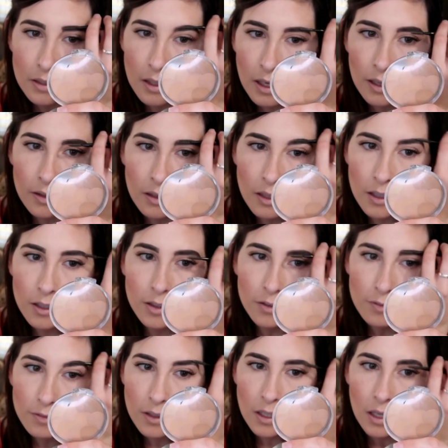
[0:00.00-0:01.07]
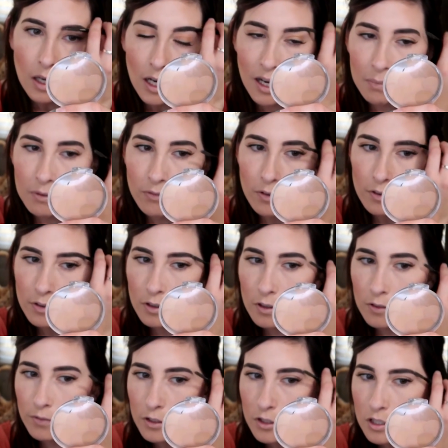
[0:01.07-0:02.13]
I prefer to go
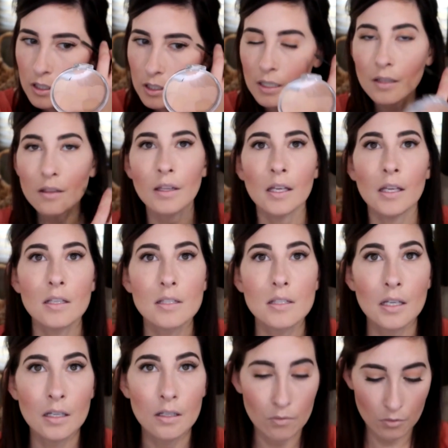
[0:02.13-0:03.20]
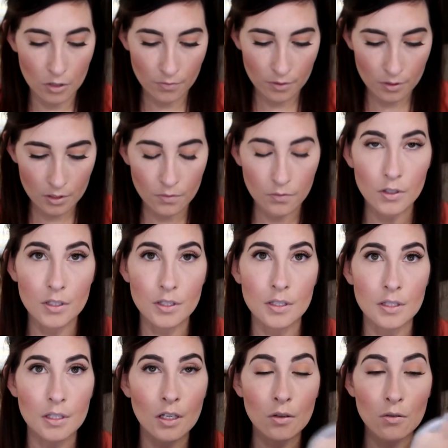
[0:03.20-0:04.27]
fishing in lakes and rivers versus
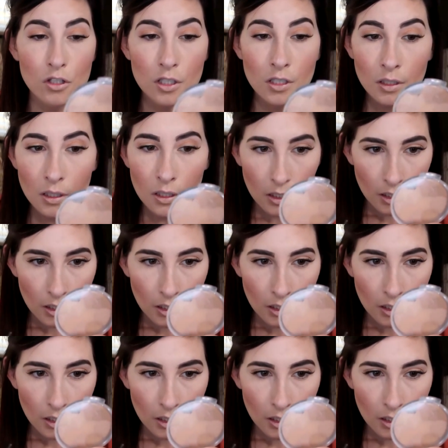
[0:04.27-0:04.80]
the ocean.